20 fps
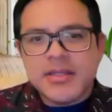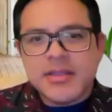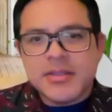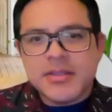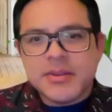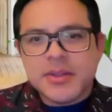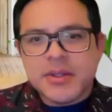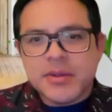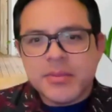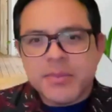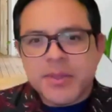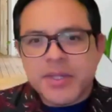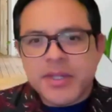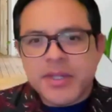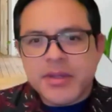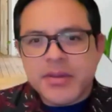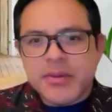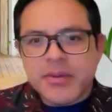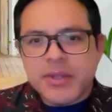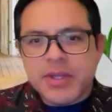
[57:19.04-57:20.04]
don't know,
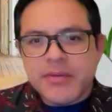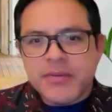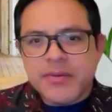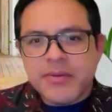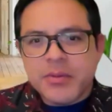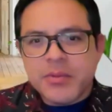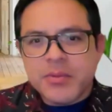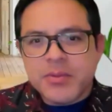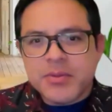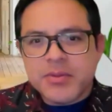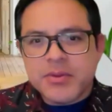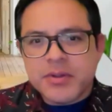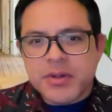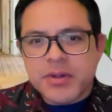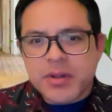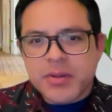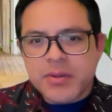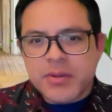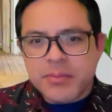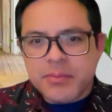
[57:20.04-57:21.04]
but we have groups for.
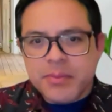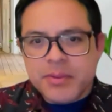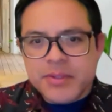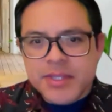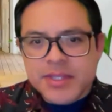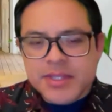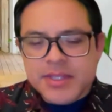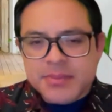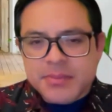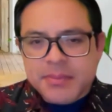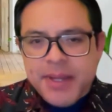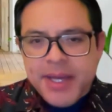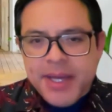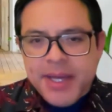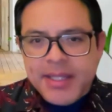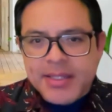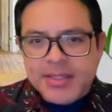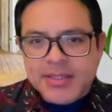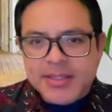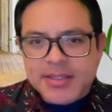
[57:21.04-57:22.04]
Oh, it says
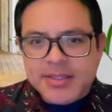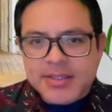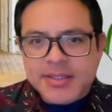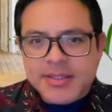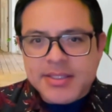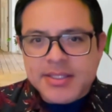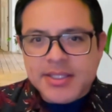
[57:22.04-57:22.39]
Pact and